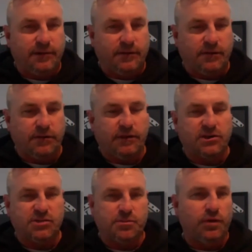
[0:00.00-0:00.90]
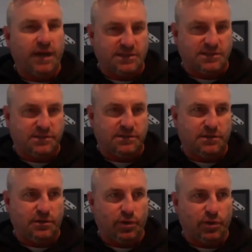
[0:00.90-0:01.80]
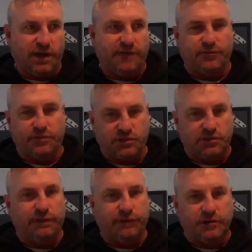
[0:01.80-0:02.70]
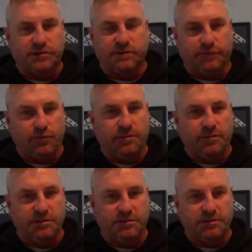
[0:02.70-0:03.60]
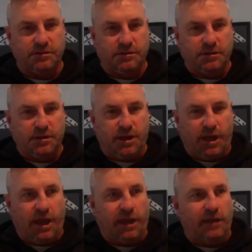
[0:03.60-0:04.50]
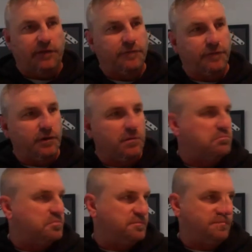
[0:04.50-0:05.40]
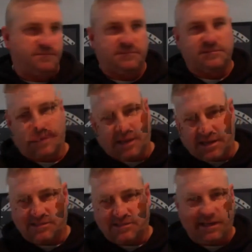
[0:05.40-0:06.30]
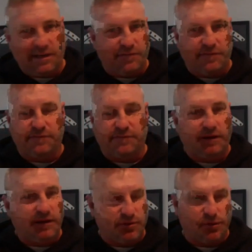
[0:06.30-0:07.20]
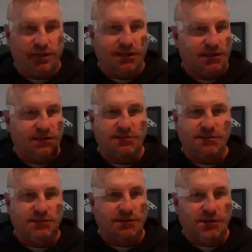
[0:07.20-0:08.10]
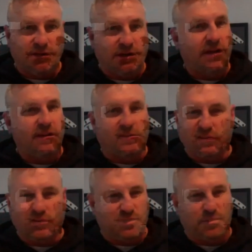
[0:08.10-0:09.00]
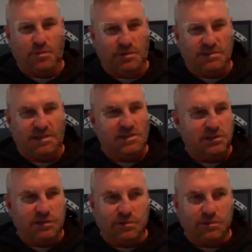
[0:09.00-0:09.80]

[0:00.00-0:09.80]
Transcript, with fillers: then the sport has to look after itself first and foremost. And for the last 10, 15, 20 years, I don't think the sport has actually looked